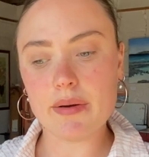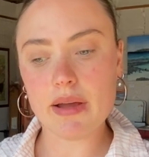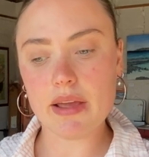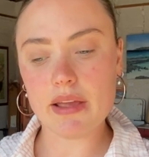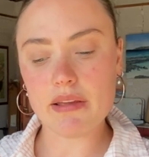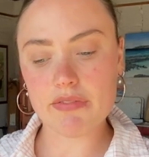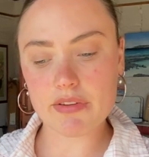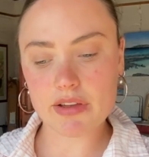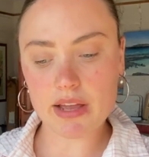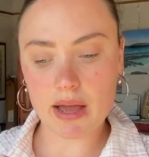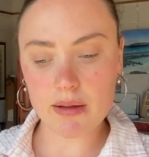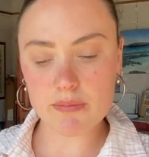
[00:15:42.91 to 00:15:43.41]

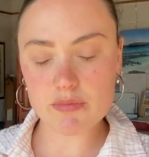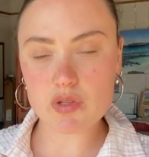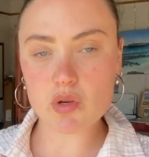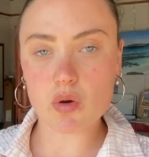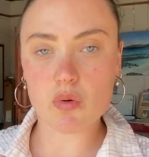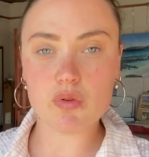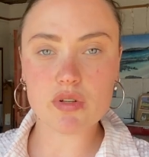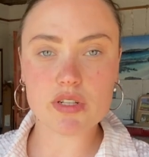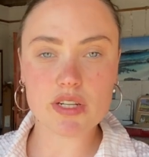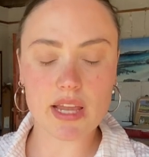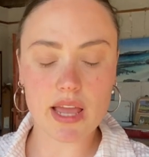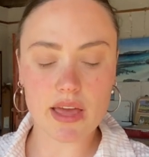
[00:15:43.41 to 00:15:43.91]
If it comes
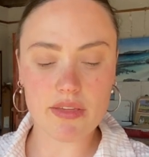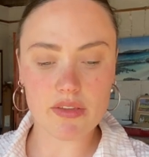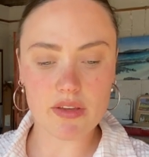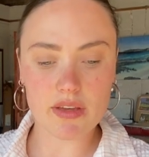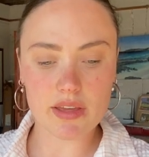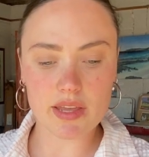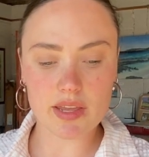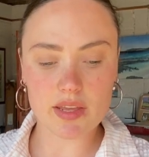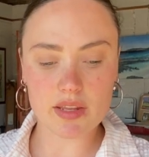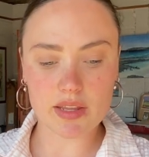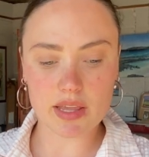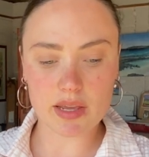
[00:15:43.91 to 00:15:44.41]
all together
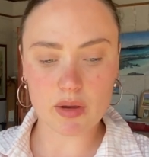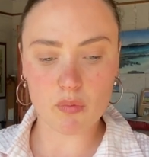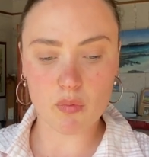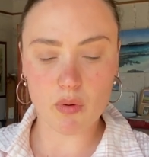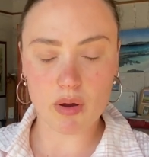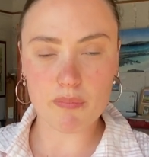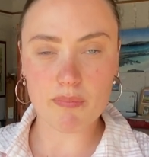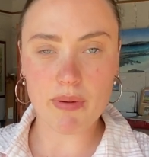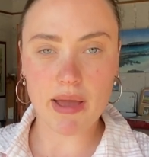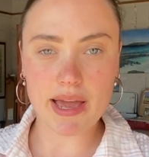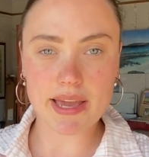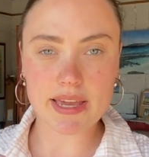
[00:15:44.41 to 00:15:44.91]
in like
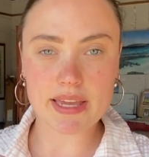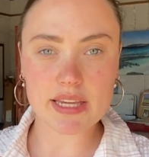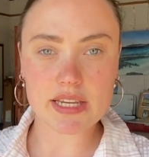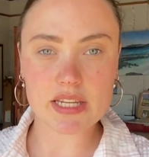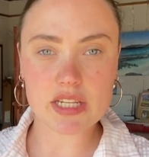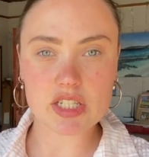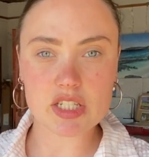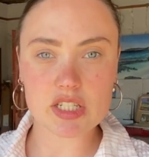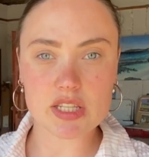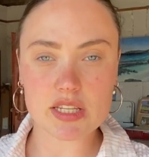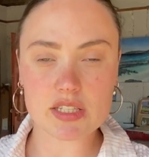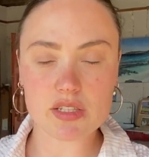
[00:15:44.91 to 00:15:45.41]
one
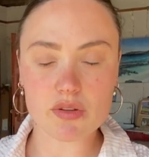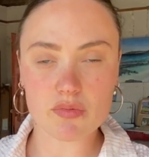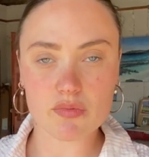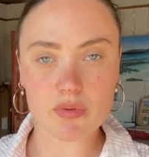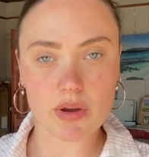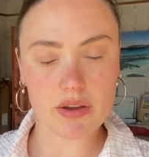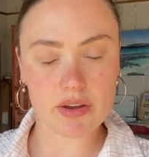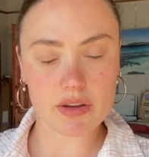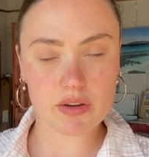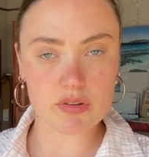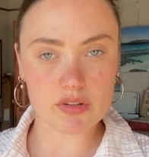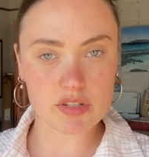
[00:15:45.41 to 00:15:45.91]
package, there's a
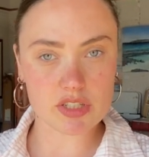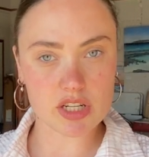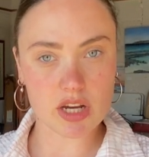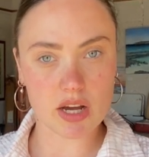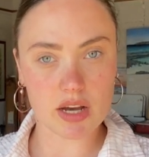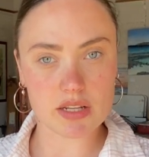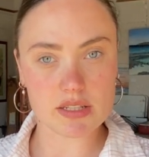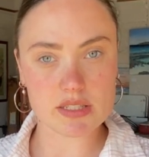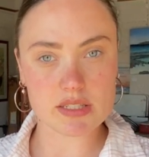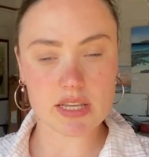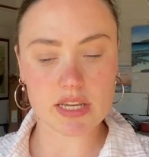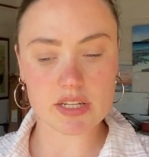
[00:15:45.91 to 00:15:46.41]
very good
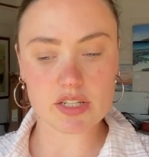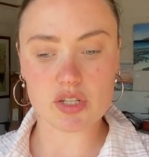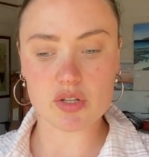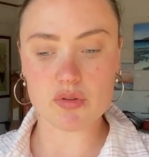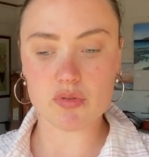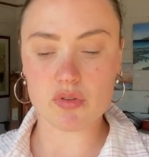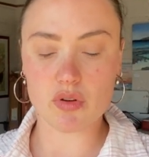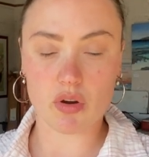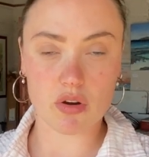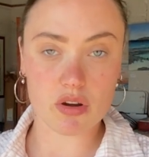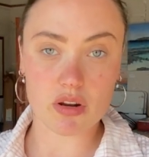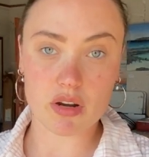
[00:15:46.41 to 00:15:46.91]
chance that you're
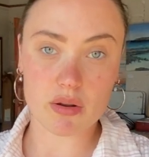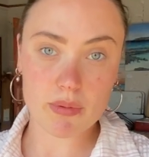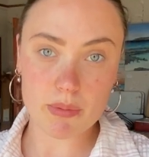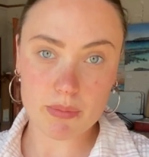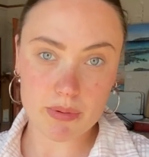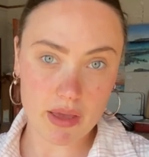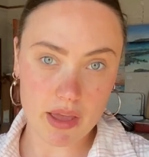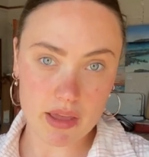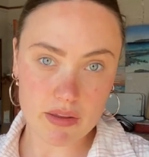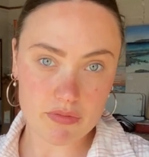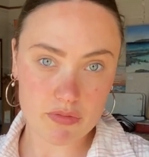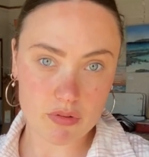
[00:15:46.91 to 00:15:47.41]
not going to be
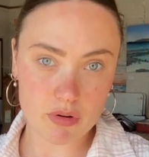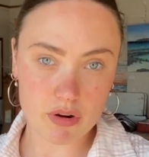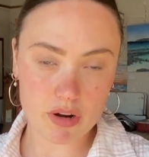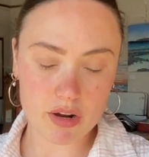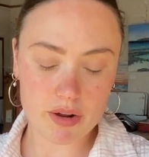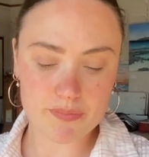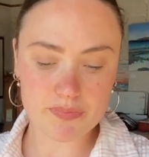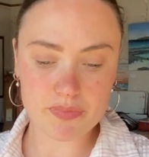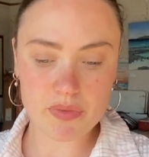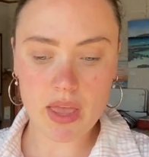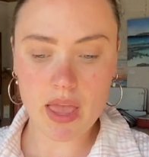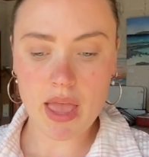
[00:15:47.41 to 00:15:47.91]
paid for
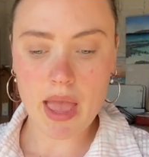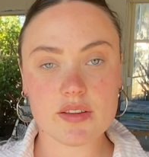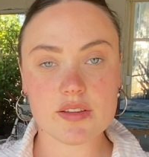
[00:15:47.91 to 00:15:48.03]
it.